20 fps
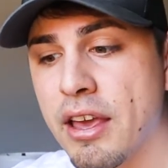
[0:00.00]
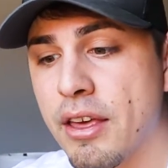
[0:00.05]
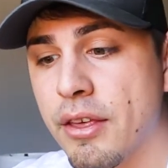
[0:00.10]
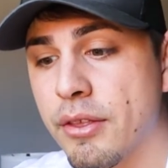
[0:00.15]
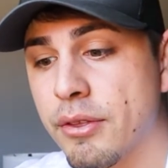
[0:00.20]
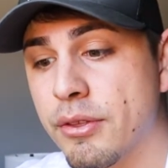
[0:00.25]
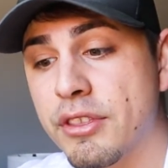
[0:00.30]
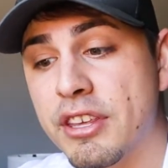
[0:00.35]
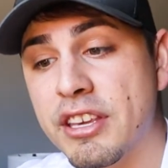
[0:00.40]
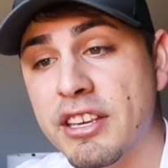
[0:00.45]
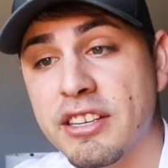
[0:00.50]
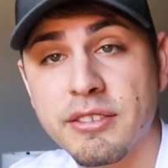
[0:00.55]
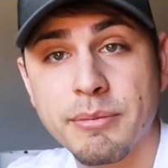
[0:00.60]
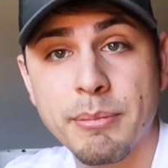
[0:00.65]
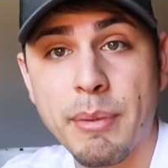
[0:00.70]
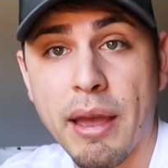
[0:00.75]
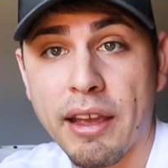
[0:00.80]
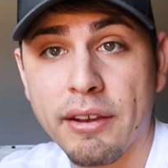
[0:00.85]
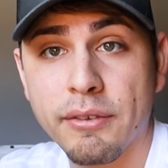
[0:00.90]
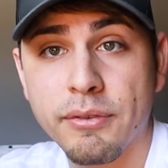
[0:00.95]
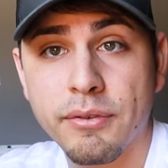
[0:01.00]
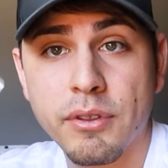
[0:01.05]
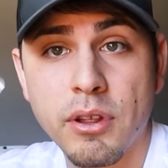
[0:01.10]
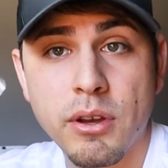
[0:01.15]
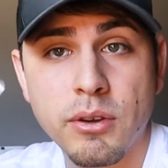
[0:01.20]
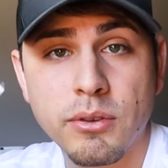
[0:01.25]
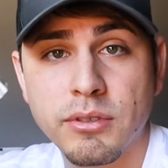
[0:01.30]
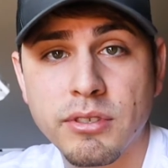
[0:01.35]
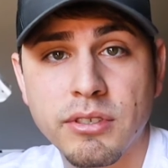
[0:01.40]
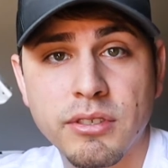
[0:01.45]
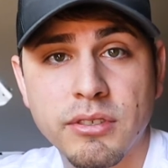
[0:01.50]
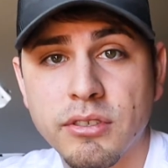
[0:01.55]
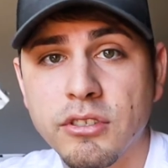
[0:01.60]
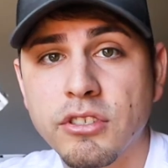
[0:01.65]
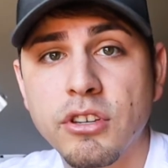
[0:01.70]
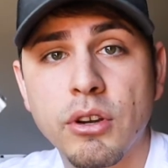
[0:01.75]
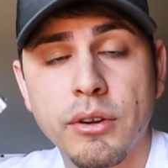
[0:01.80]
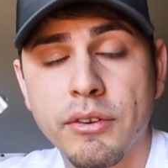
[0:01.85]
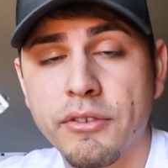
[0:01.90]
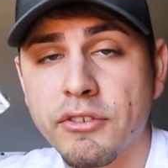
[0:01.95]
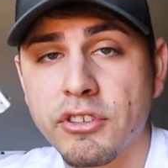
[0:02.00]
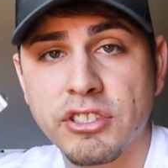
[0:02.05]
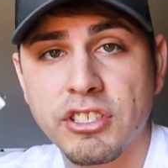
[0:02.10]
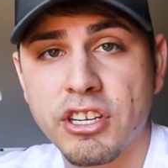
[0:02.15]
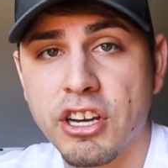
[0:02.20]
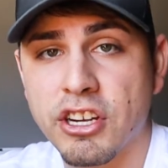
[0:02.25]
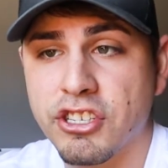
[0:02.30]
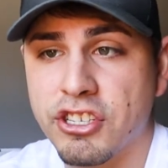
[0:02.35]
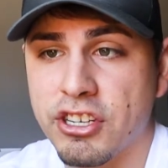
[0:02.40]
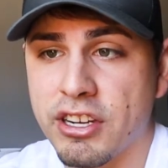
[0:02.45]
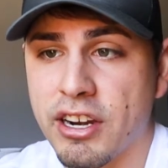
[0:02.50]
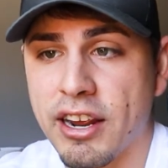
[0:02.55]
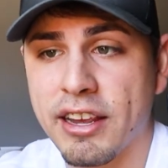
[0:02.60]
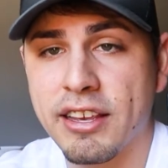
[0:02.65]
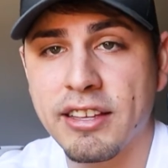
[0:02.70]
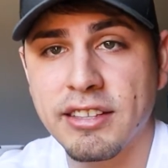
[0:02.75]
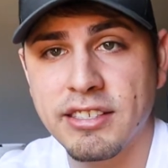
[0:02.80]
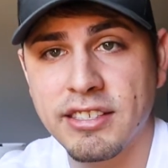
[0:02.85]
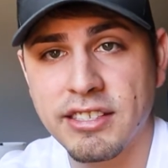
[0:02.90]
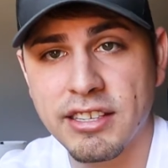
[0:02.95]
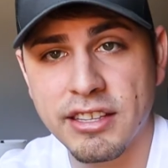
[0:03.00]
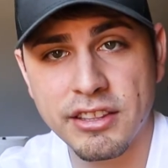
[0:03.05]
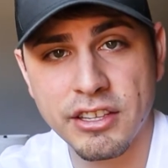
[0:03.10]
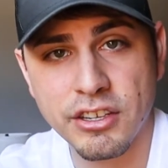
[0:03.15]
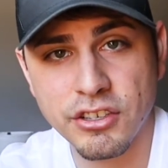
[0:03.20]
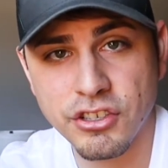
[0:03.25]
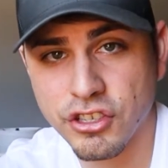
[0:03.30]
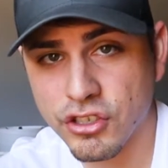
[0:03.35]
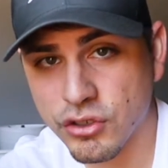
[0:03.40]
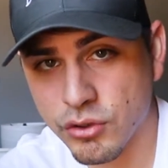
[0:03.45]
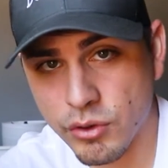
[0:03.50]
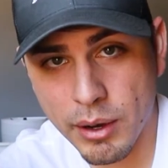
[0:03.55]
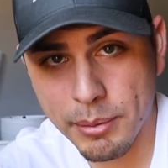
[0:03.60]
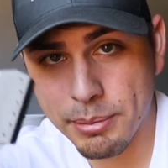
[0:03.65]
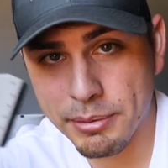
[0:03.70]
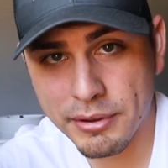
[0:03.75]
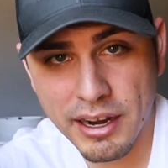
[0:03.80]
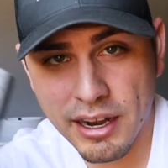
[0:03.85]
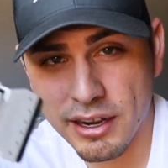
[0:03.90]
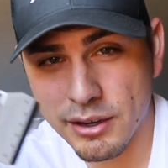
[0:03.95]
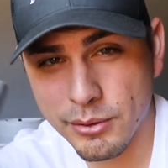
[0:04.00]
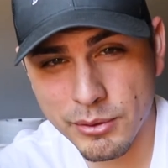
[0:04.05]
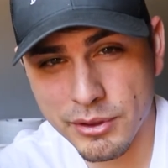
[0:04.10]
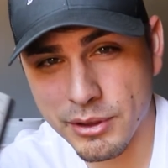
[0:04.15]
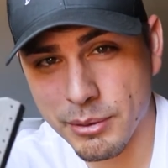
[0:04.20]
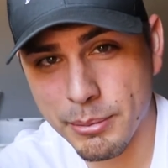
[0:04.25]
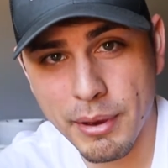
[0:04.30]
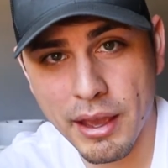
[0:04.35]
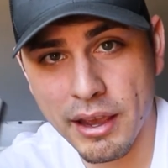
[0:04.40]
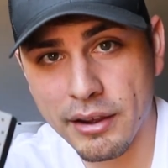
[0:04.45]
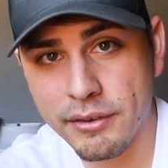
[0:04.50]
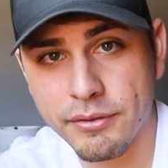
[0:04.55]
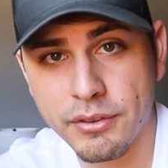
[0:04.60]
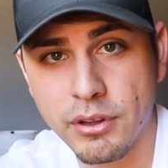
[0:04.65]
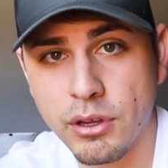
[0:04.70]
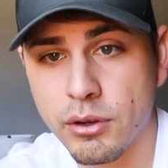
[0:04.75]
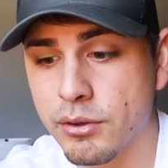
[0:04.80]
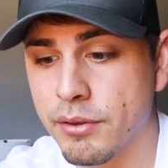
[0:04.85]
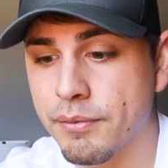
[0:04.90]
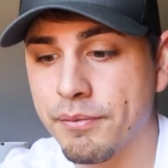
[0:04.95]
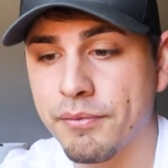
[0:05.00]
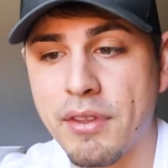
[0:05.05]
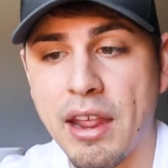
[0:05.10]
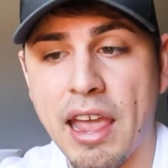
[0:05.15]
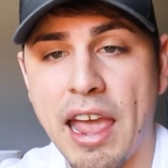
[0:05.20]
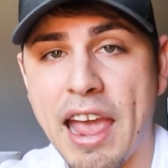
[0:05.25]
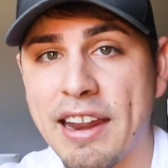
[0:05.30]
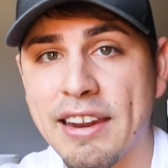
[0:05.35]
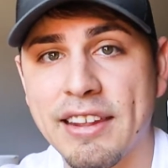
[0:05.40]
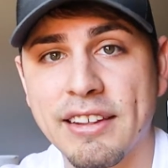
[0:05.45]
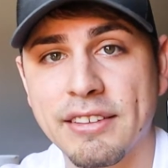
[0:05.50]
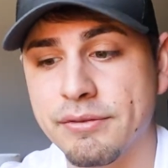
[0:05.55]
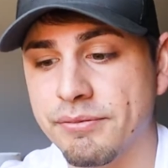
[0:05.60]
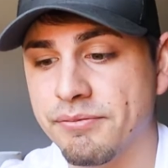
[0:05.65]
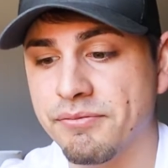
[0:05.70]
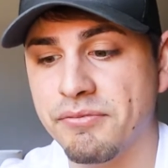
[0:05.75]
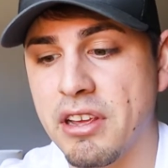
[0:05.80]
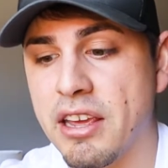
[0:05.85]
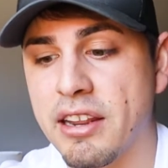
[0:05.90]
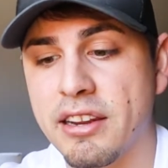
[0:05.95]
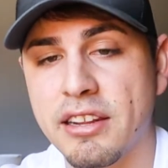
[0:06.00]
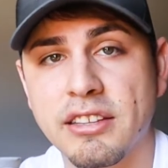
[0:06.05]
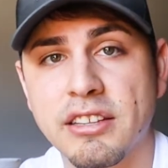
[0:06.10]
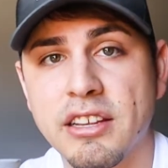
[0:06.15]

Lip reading: These mag floats don't even touch it. I can sit there scraping at it with the mag float, and it